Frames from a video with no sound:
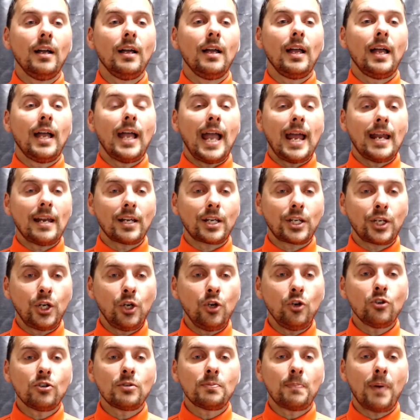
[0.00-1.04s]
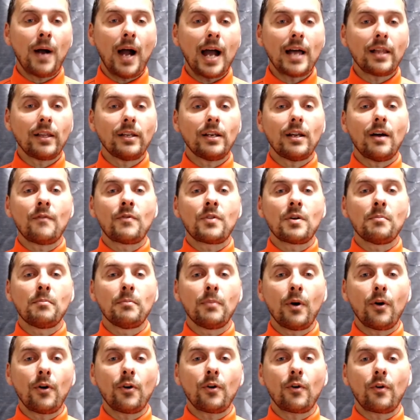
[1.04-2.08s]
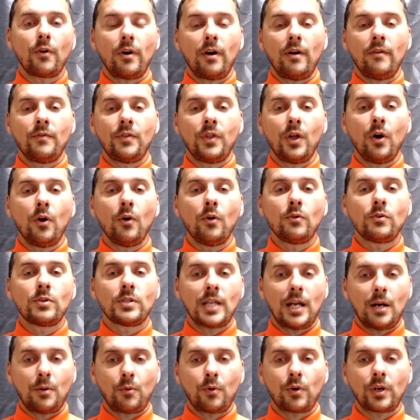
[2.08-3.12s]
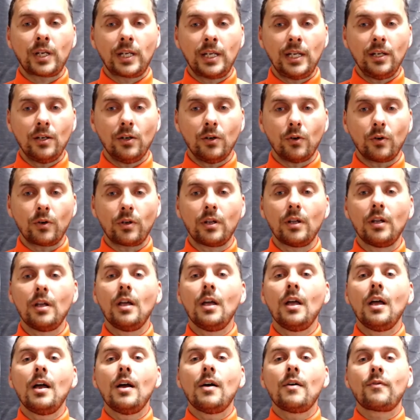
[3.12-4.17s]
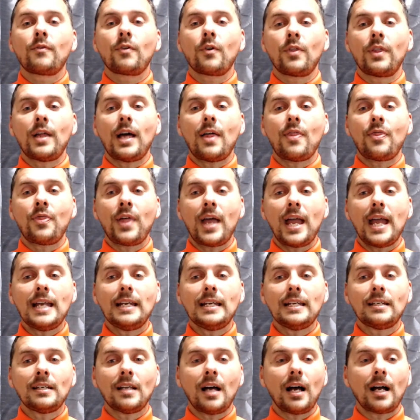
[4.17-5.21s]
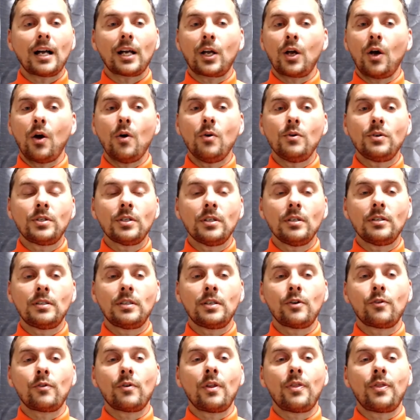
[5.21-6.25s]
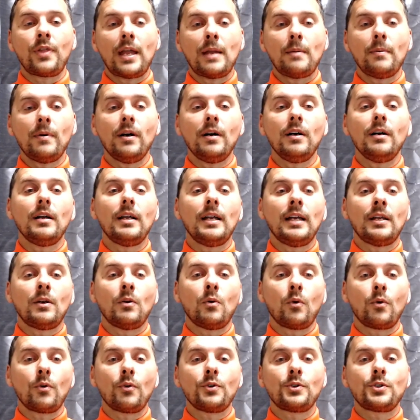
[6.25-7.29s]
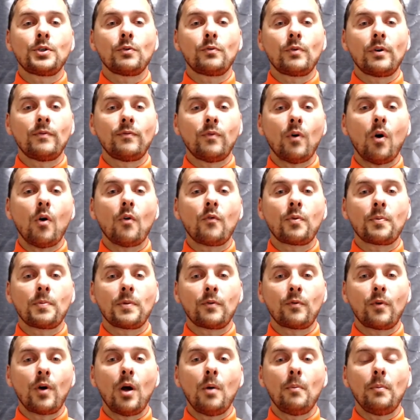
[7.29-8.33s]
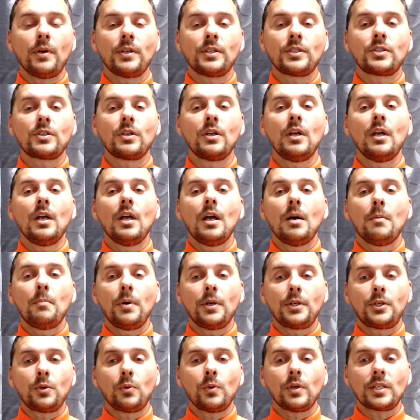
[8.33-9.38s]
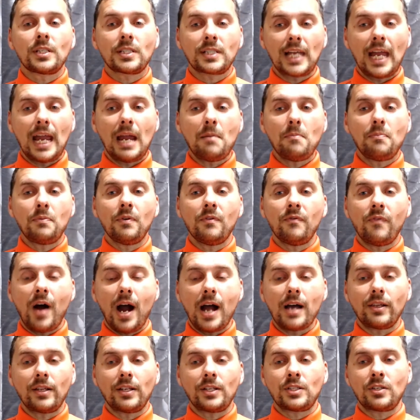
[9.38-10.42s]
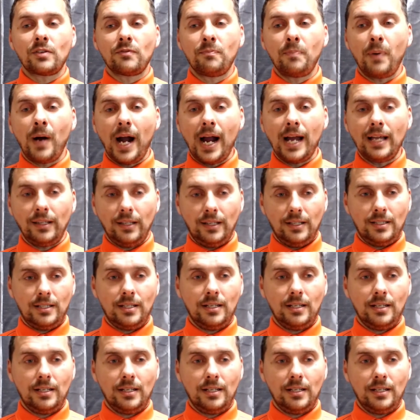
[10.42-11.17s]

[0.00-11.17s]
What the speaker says: and accused Pilate of the murder of those that were killed, for that they did not go to Tiratheba in order to revolt from the Romans, but to escape the violence of Pilate.